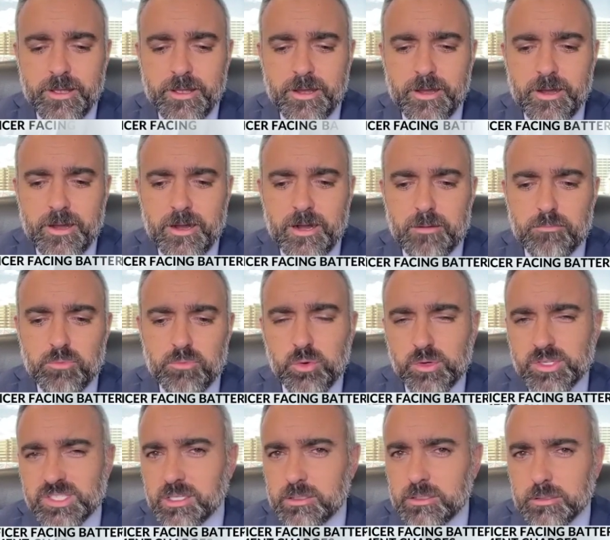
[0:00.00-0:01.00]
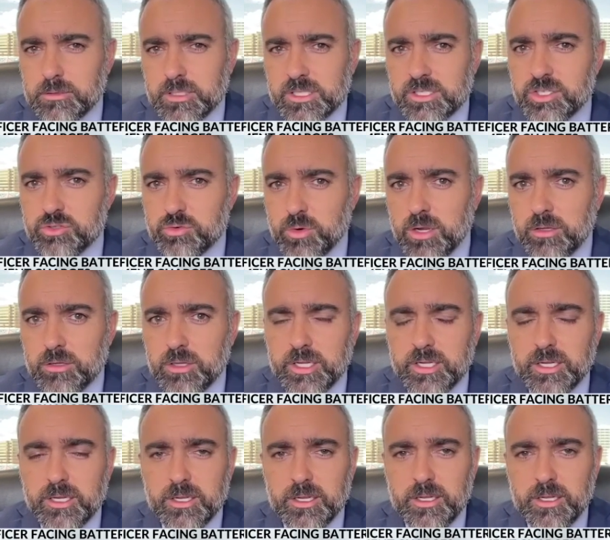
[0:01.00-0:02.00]
um, who is clearly
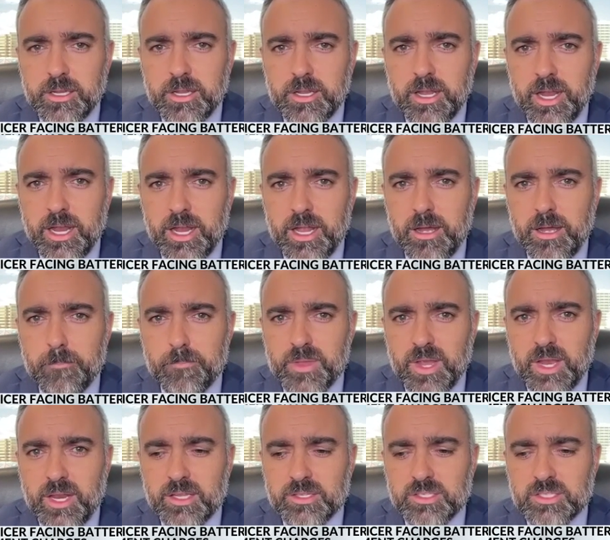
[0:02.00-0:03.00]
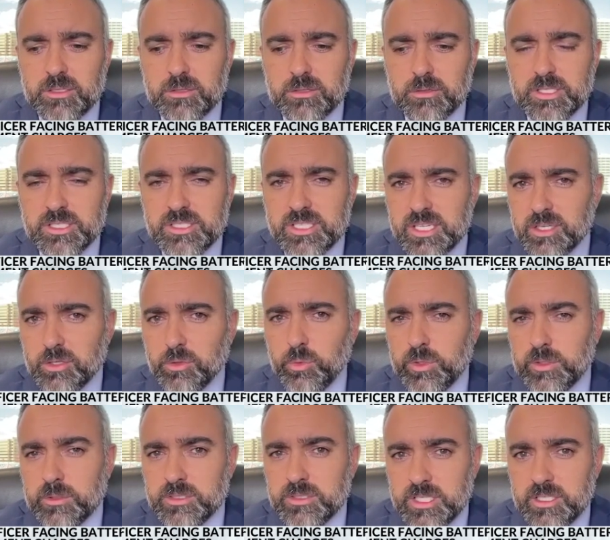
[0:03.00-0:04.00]
struggling and, um, and is clearly
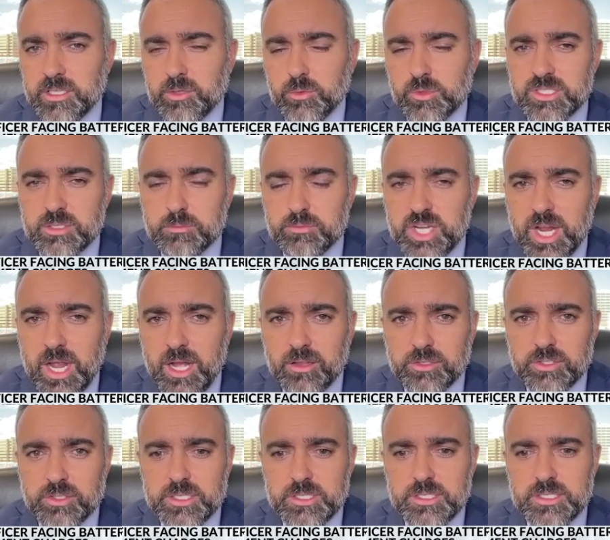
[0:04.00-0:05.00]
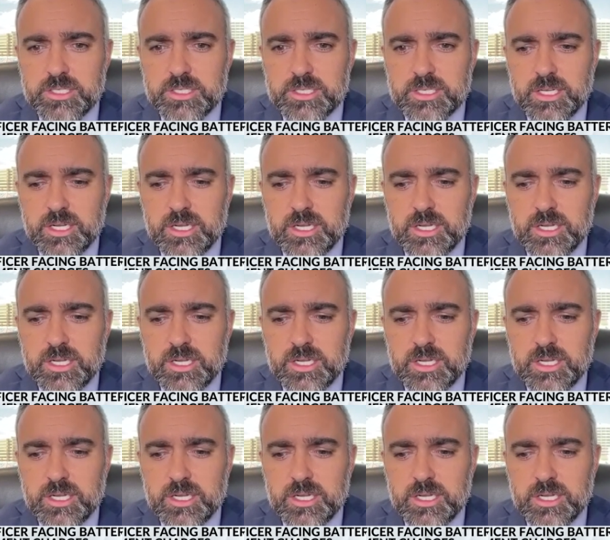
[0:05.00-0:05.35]
dealing dealing with some challenges.